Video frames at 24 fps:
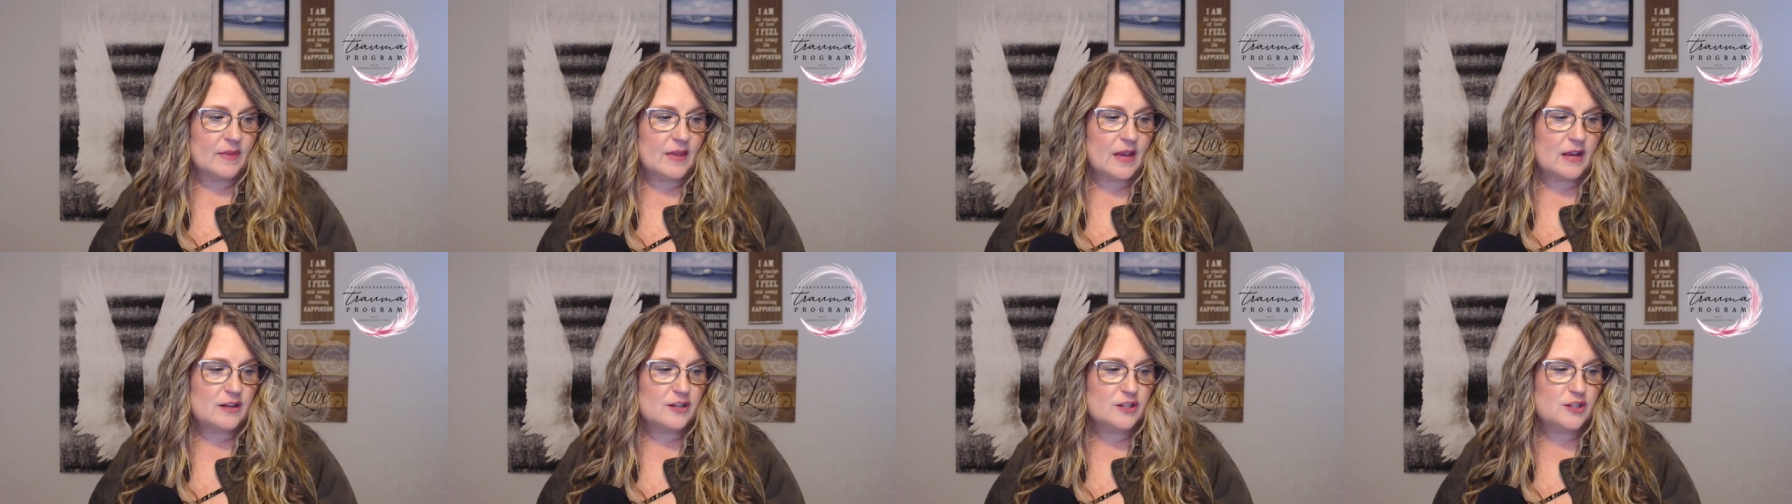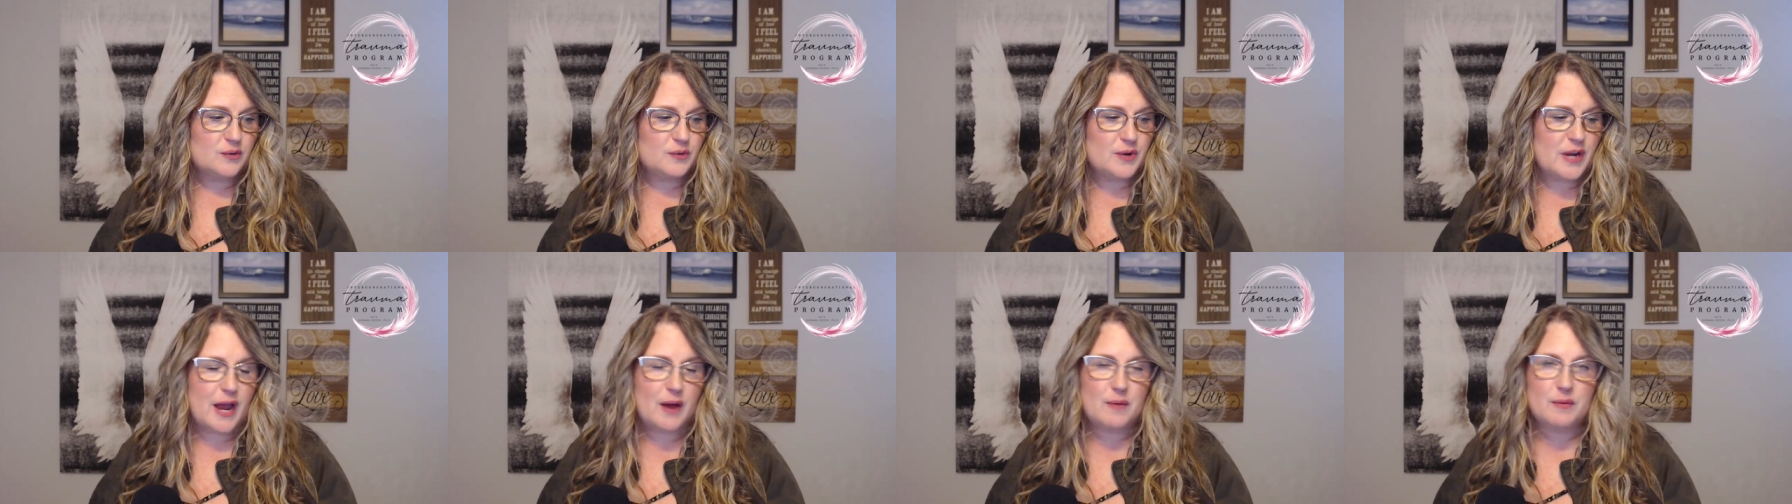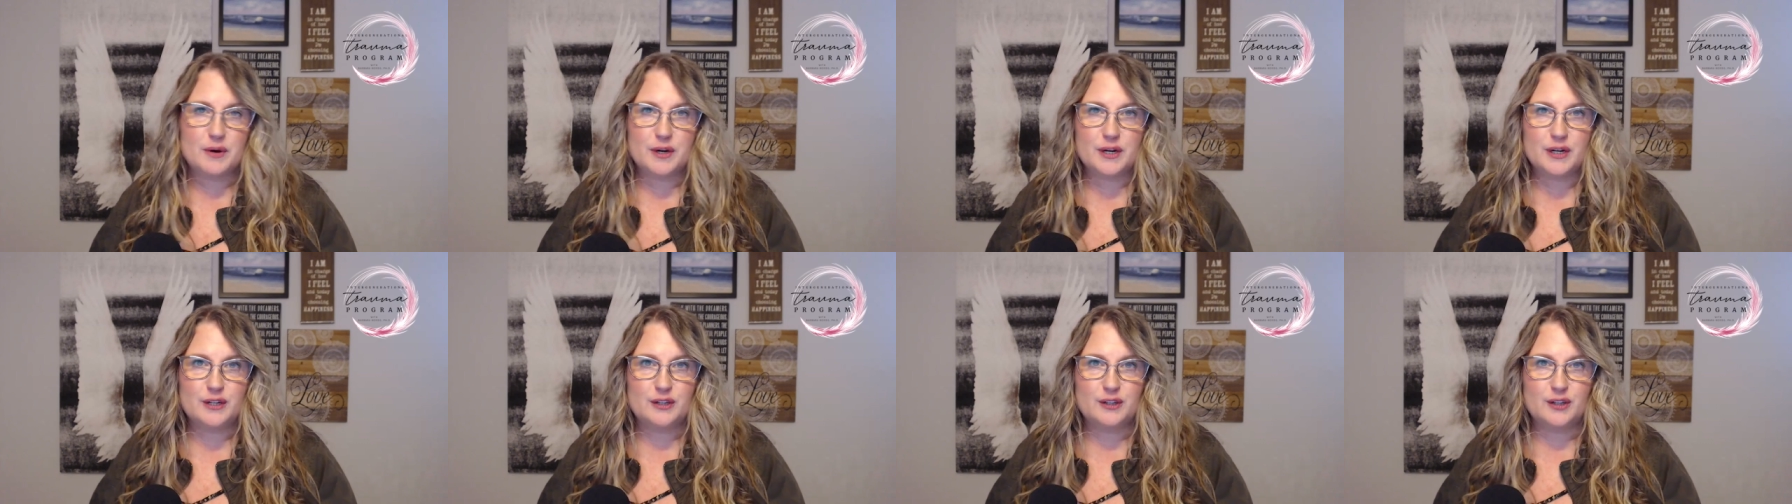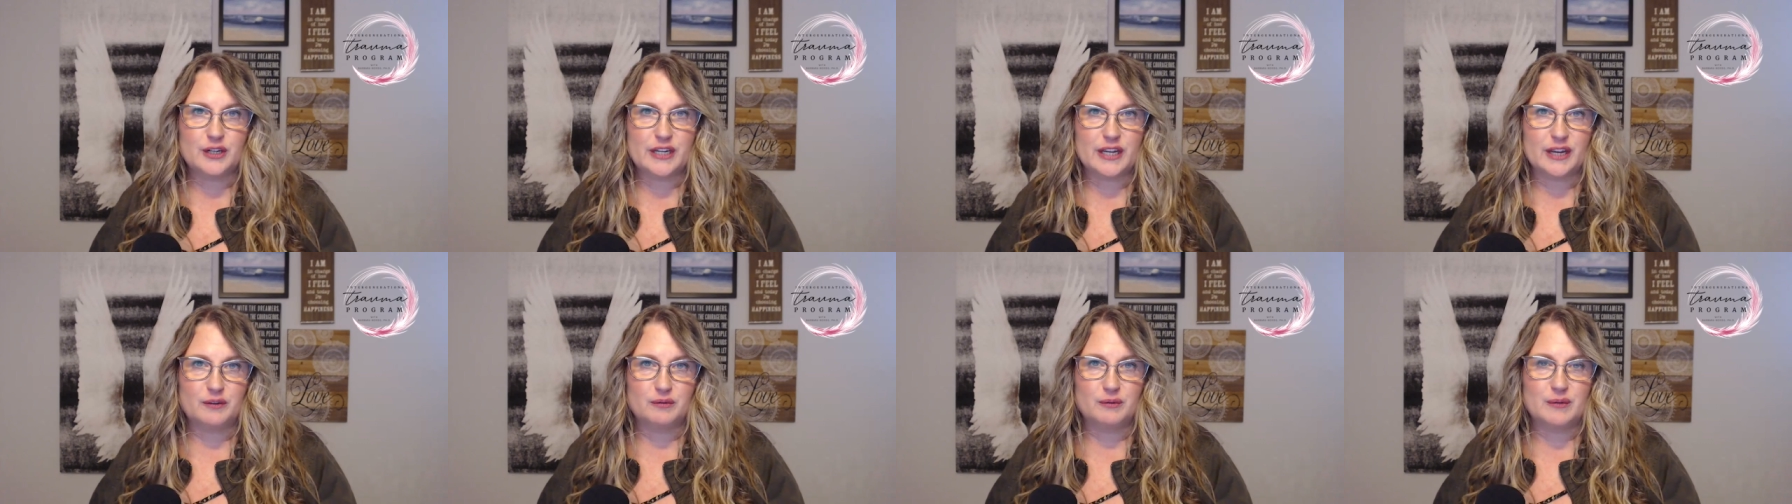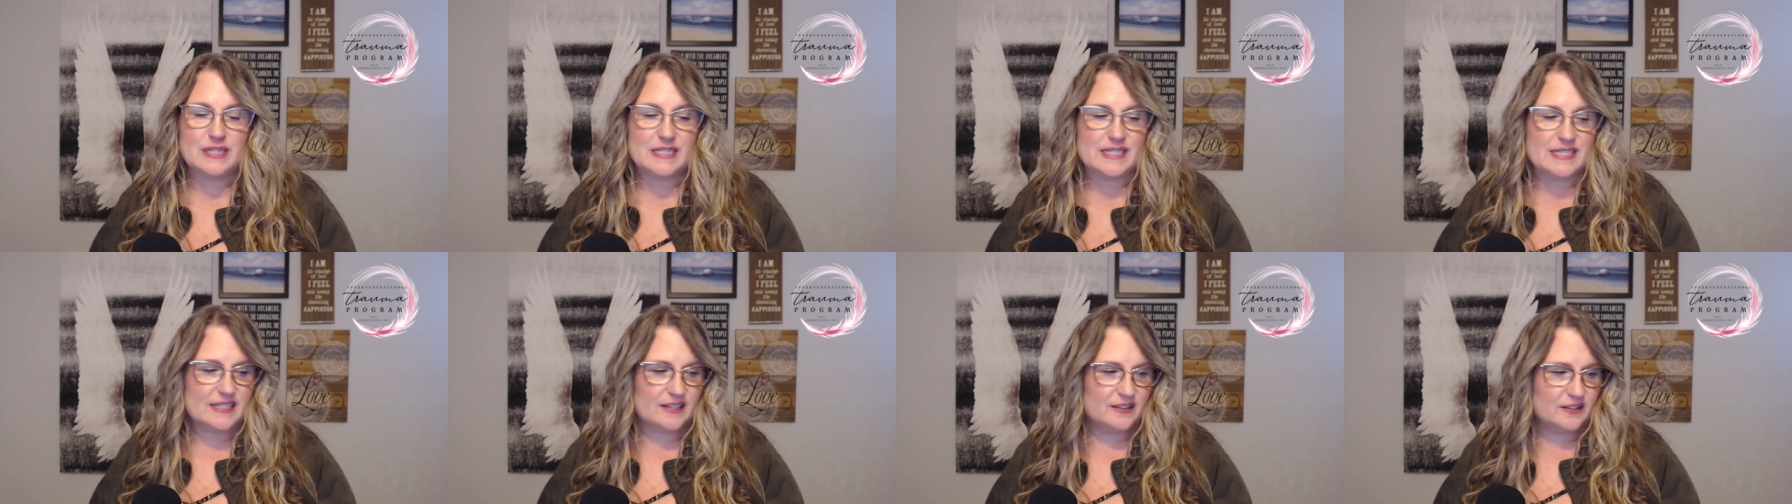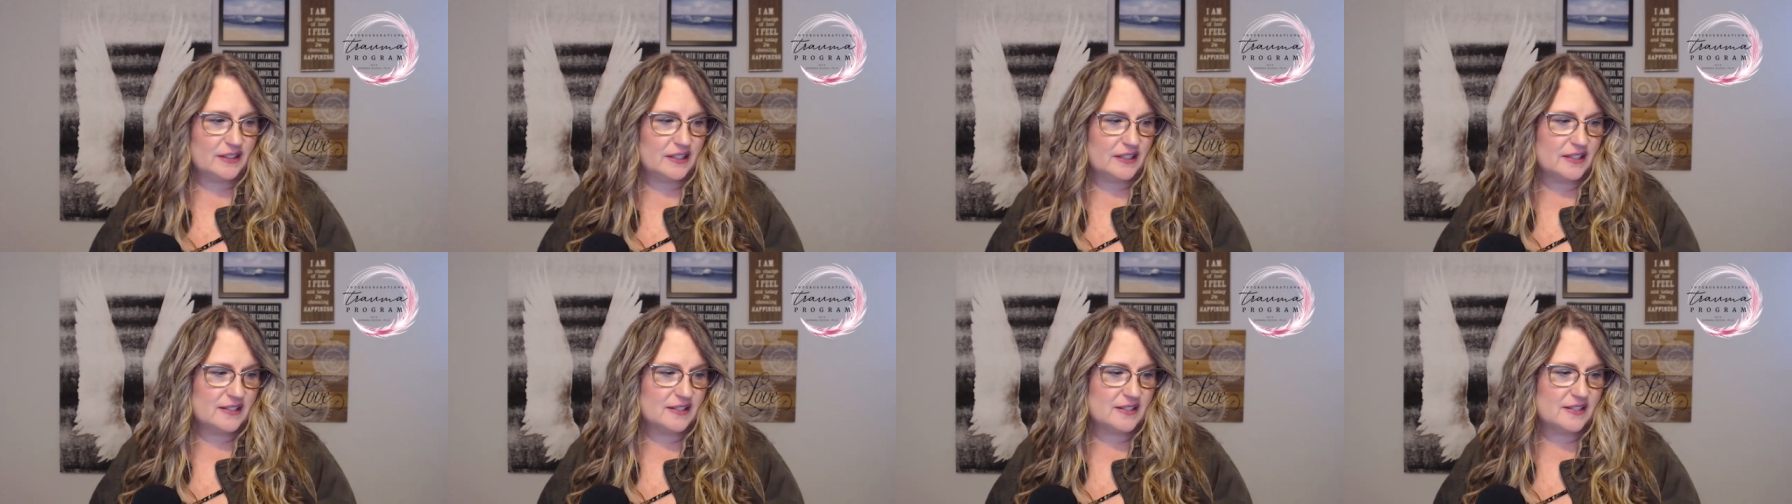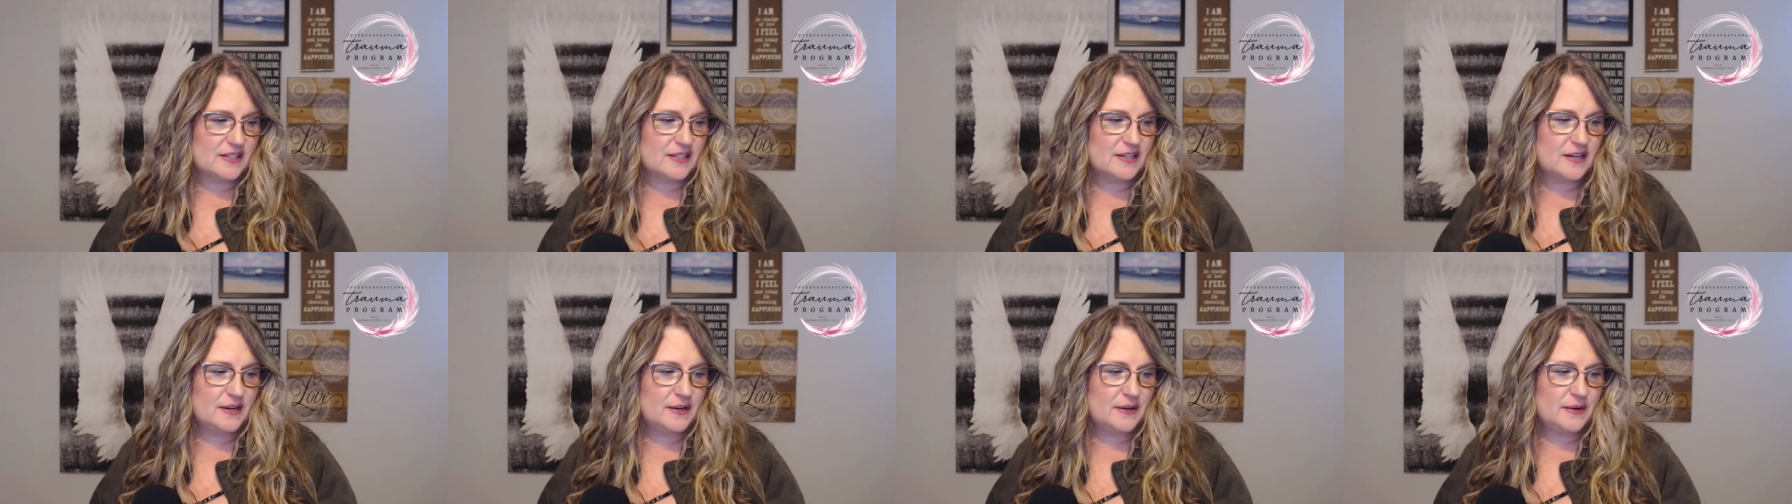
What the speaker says: So now we're going to look at resilience.